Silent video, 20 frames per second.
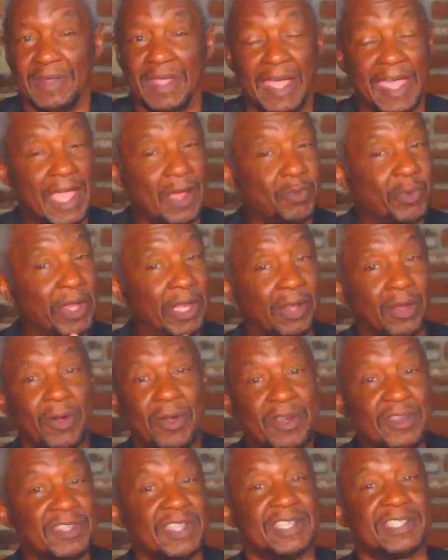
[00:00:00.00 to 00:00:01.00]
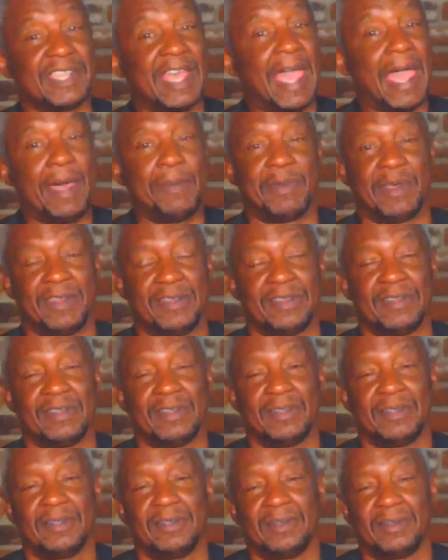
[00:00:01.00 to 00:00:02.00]
And we learn this habit
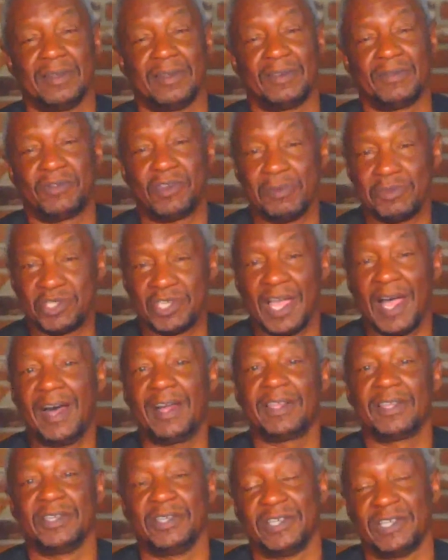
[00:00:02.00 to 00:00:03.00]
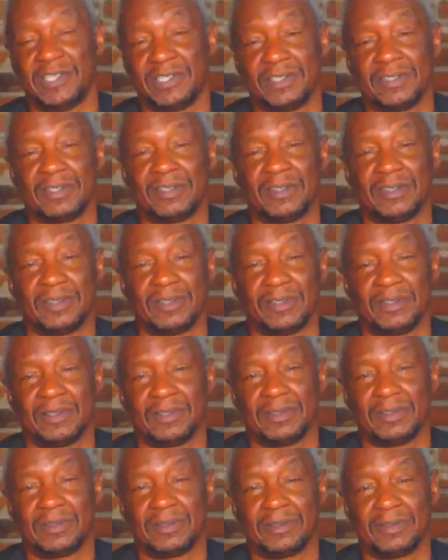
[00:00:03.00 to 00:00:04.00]
from childhood.
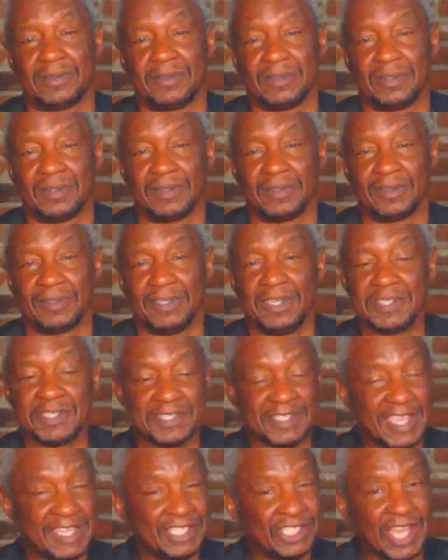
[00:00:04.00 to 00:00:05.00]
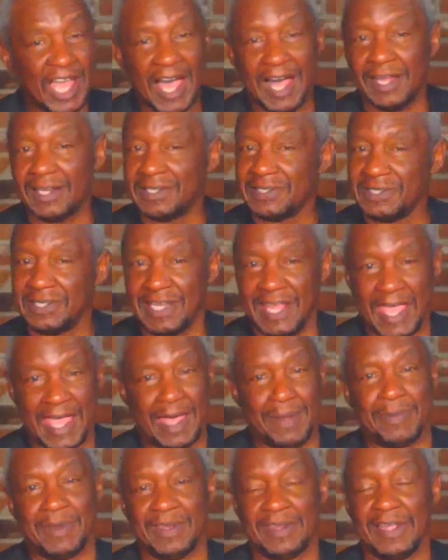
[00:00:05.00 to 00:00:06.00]
This is a childhood
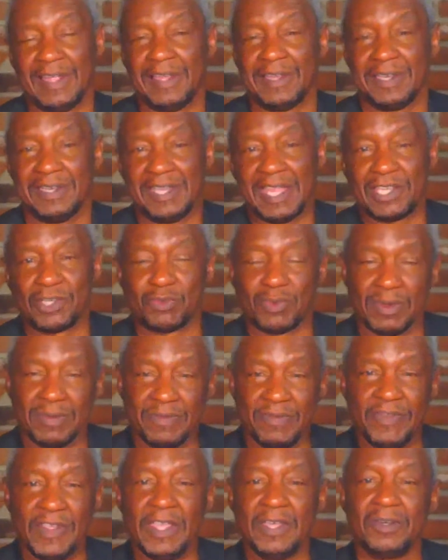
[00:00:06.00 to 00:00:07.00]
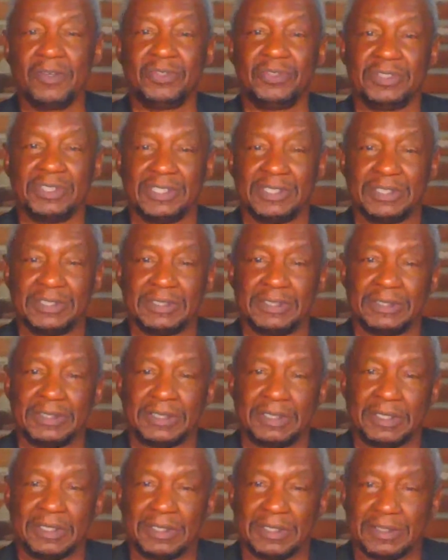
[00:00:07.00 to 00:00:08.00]
habit that is revealed
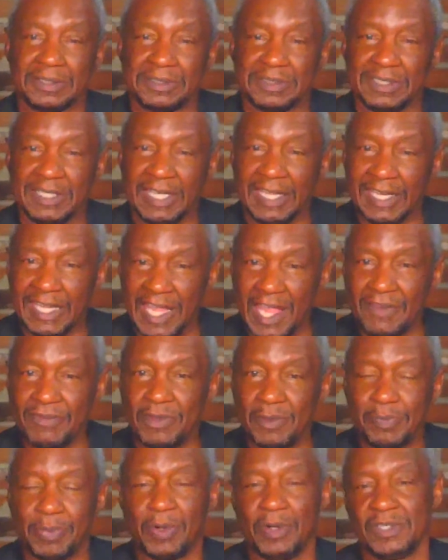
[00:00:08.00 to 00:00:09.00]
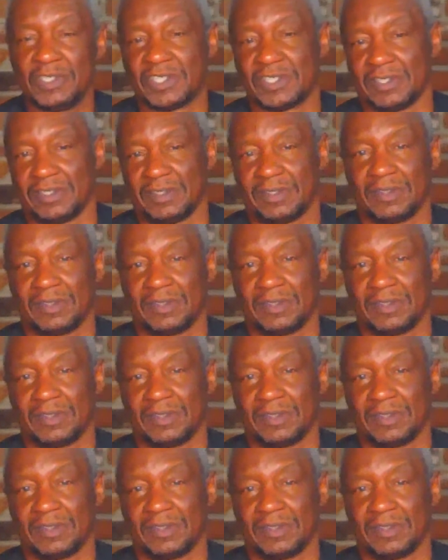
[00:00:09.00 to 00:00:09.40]
in every person.